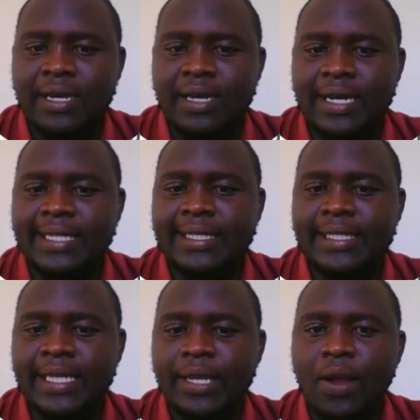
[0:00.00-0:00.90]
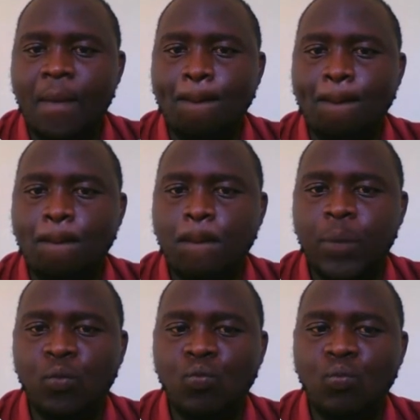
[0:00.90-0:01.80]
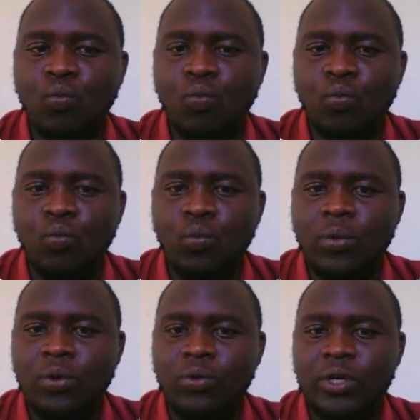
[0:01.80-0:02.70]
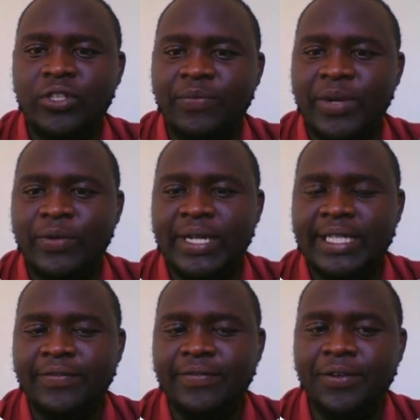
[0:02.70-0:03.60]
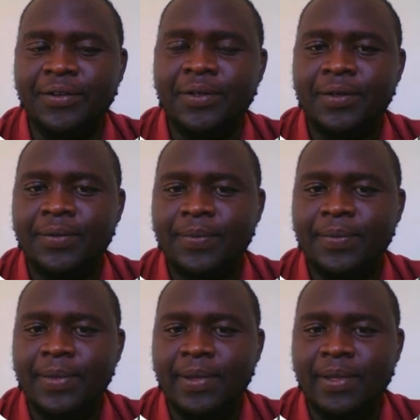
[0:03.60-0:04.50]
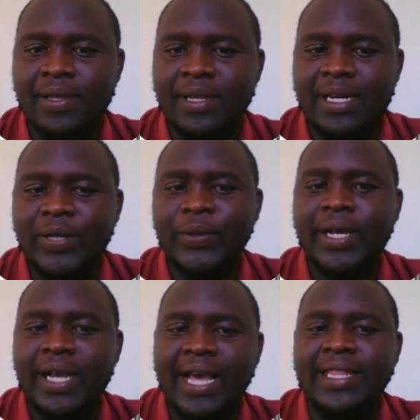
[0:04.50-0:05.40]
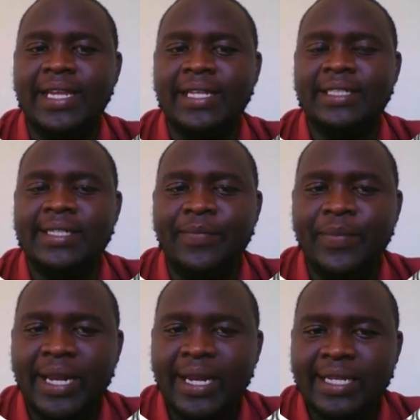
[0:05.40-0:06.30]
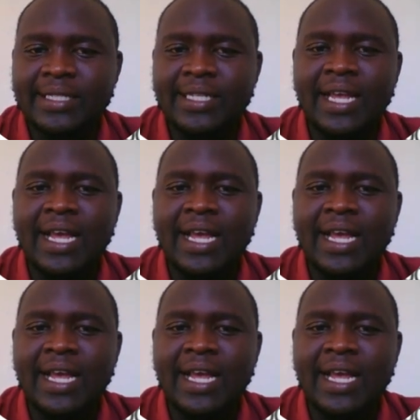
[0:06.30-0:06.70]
Let's say, boom, what you've been waiting for. Look at the tremendous